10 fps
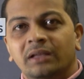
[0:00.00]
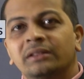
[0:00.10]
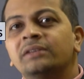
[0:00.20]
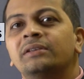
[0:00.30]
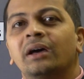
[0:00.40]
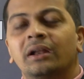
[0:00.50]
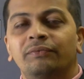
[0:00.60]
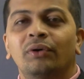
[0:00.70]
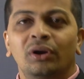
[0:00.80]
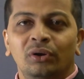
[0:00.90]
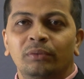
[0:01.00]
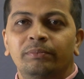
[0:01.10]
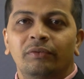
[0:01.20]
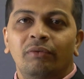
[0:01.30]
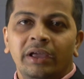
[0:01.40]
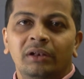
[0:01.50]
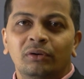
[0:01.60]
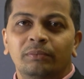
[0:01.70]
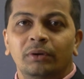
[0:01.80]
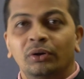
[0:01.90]
These are for loop, while
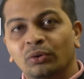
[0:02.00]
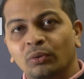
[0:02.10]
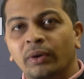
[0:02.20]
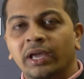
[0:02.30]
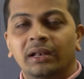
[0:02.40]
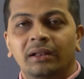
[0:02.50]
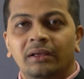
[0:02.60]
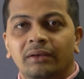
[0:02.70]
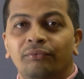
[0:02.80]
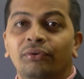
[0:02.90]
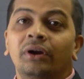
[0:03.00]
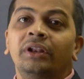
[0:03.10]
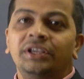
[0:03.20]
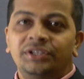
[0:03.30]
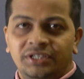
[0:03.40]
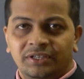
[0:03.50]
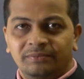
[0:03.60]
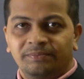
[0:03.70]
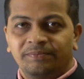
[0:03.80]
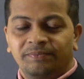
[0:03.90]
loop, do while, for each,
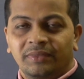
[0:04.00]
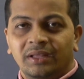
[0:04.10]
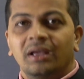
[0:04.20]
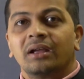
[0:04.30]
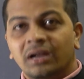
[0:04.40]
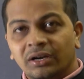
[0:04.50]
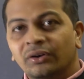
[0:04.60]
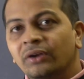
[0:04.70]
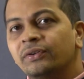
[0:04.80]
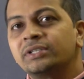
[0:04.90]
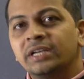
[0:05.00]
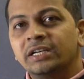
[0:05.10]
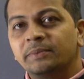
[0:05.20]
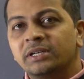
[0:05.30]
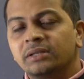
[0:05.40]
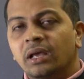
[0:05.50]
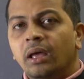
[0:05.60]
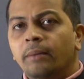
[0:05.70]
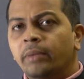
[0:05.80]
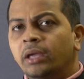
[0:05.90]
control flow statements,
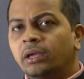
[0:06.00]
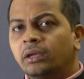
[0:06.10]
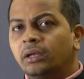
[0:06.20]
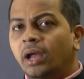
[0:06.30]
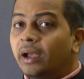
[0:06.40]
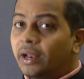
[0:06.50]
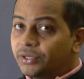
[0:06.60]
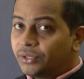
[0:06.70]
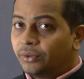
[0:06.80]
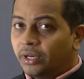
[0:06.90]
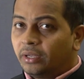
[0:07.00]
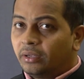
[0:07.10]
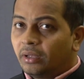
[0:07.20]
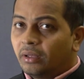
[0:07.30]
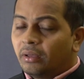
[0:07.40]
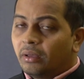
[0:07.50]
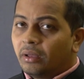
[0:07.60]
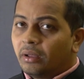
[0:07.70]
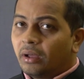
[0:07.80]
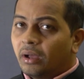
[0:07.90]
making and ensuring
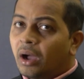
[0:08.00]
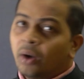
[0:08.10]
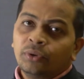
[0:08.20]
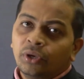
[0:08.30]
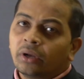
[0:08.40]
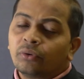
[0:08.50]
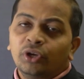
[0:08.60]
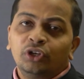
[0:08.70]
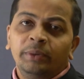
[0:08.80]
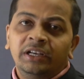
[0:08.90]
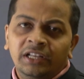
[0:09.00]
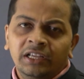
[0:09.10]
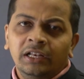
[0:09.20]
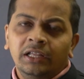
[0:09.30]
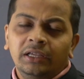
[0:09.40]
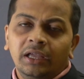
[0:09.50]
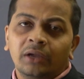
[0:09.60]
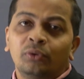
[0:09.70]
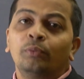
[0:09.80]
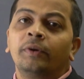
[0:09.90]
how you are going to be dealing a
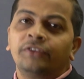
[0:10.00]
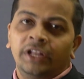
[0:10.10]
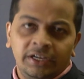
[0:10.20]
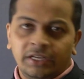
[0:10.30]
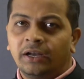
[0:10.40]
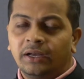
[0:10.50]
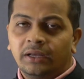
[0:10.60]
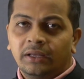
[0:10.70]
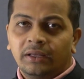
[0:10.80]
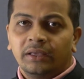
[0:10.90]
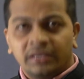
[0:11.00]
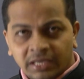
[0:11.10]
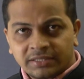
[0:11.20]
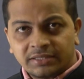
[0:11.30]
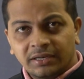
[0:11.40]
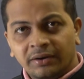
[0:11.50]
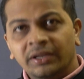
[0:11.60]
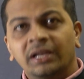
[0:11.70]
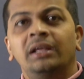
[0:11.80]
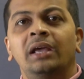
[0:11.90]
group of data. Yes,
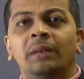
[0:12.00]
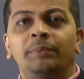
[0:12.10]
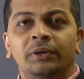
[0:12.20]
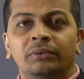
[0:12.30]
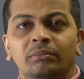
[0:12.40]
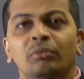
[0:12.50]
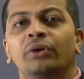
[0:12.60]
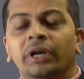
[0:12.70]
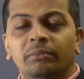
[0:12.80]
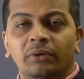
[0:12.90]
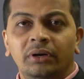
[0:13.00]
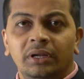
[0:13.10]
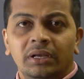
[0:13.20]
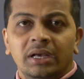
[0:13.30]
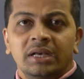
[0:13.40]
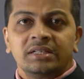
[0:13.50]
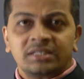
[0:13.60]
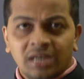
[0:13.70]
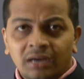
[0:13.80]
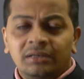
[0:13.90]
really help you more and more.
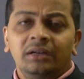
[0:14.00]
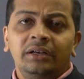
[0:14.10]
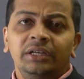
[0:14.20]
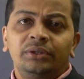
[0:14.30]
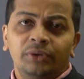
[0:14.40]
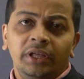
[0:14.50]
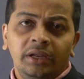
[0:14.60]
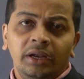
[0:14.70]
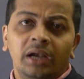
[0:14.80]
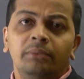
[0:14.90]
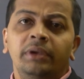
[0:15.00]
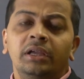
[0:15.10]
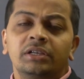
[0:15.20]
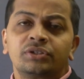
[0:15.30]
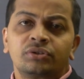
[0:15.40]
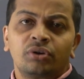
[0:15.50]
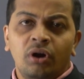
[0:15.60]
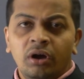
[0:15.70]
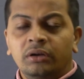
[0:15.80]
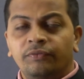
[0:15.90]
Start learning today and make a
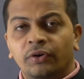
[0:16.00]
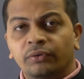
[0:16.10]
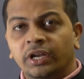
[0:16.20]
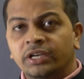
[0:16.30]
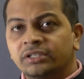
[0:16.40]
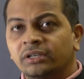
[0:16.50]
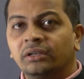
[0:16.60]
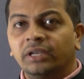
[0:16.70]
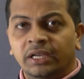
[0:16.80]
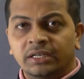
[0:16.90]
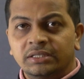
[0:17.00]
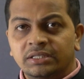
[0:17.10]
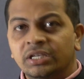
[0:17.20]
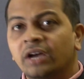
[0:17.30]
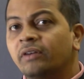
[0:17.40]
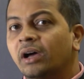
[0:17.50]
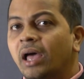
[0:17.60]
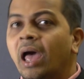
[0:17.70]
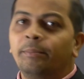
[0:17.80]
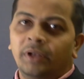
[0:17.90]
strong foundation in Java
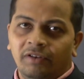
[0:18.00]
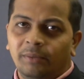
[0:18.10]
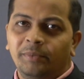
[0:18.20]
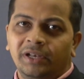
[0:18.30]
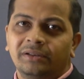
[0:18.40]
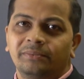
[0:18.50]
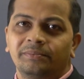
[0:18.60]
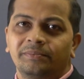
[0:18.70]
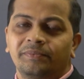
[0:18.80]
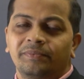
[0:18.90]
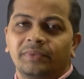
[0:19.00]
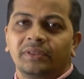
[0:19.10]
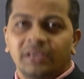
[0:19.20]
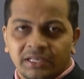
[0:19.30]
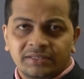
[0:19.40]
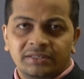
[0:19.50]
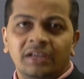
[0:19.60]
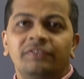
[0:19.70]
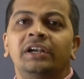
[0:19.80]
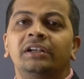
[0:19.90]
app development. Yes,
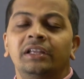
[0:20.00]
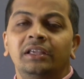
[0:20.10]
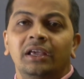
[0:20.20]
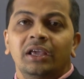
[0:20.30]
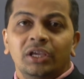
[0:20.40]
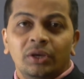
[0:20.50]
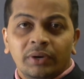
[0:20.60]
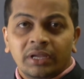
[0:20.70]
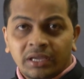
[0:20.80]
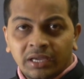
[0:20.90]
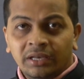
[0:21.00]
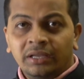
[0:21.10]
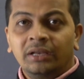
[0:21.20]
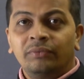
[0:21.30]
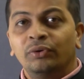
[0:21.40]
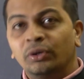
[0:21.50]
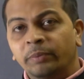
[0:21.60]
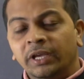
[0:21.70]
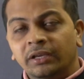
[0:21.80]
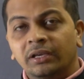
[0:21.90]
definitely your career would
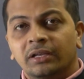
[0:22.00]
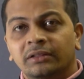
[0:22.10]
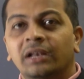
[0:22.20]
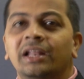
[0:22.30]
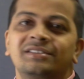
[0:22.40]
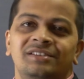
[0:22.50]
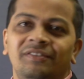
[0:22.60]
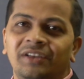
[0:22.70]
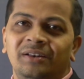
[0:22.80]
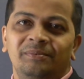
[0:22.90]
be the next level.